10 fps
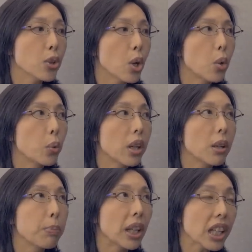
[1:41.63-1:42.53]
So
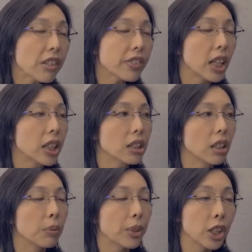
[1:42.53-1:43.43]
we believe that
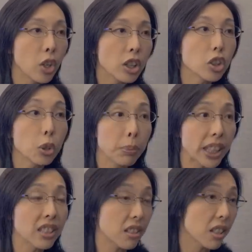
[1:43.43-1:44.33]
in order to
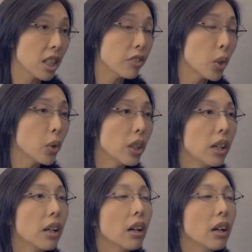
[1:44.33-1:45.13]
make it successful,